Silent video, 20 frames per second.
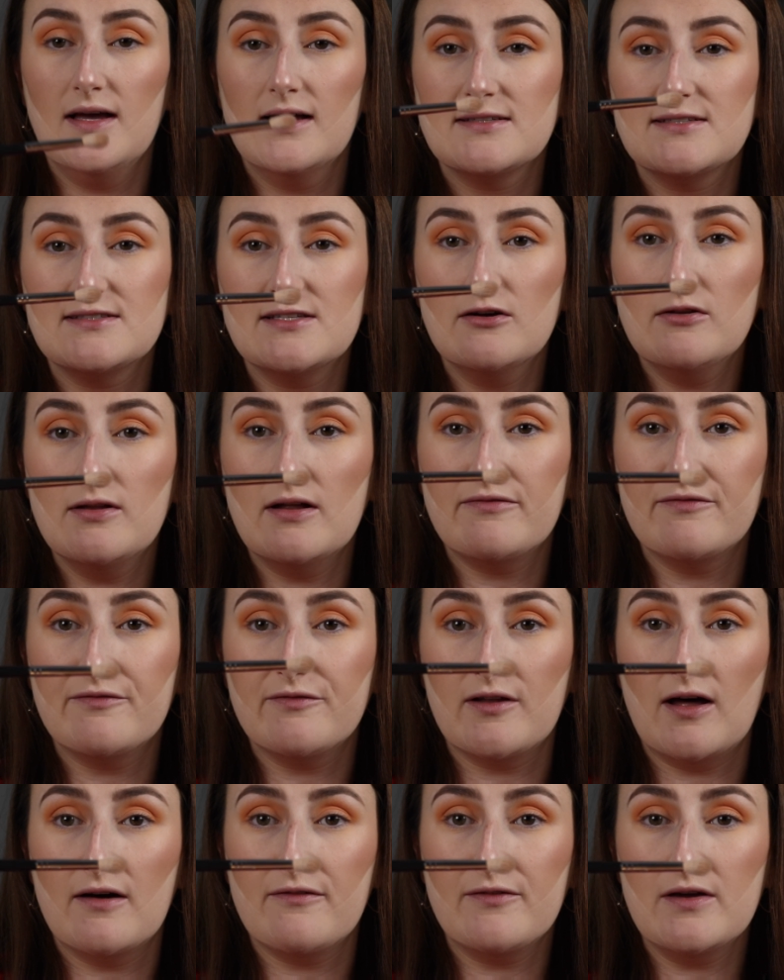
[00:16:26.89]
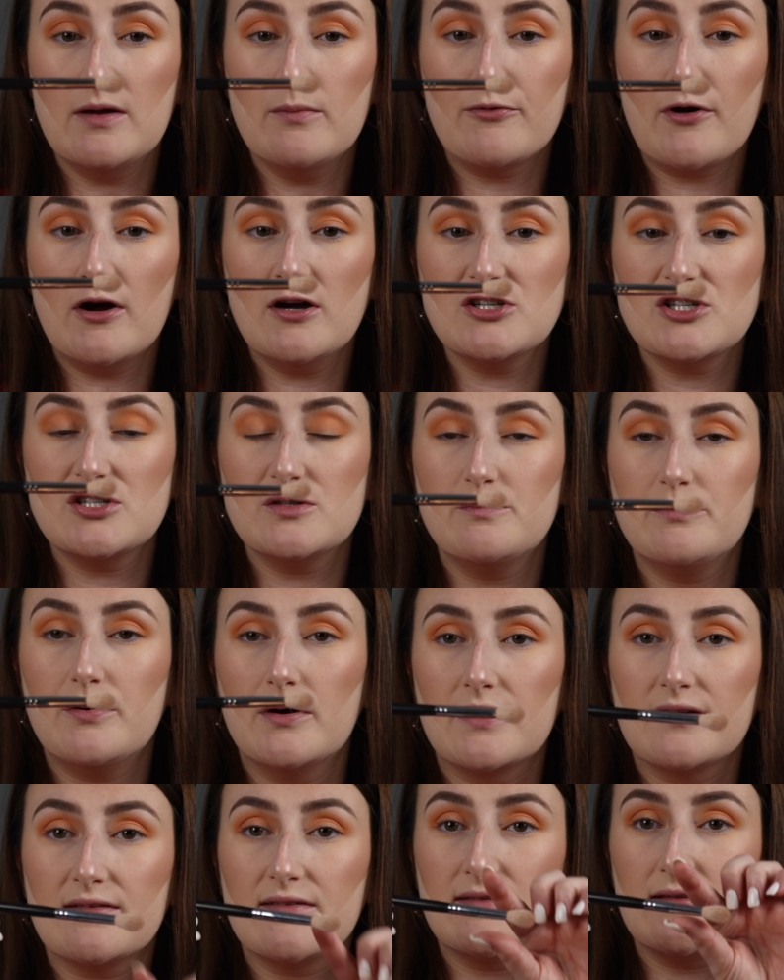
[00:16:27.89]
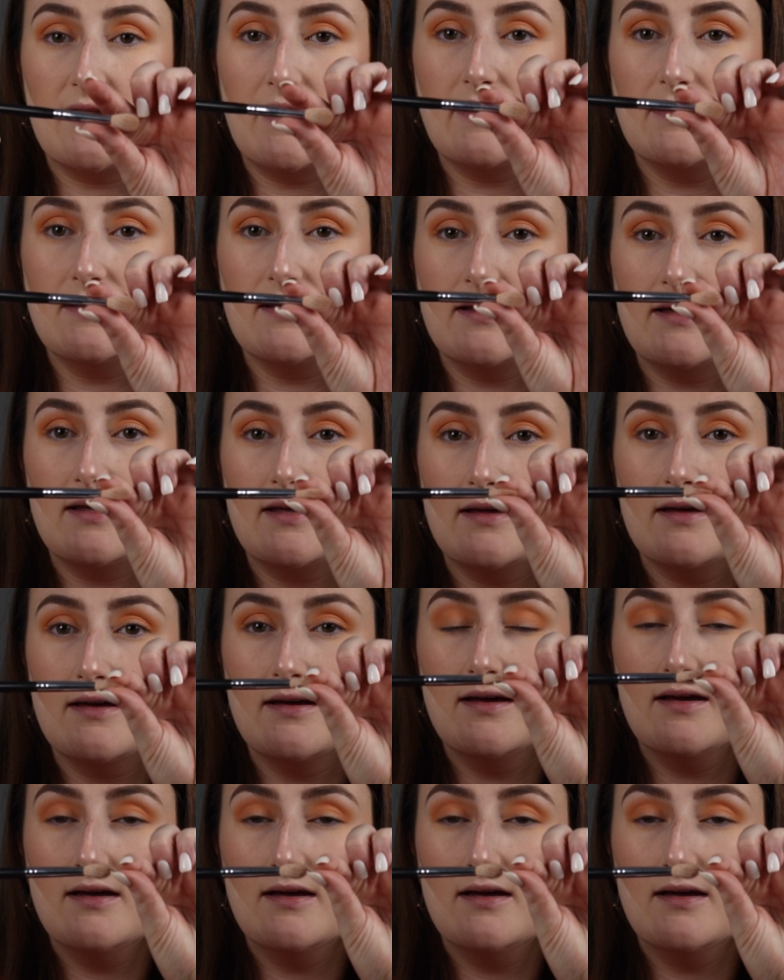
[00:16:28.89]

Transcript: still a fluffy brush, but a slightly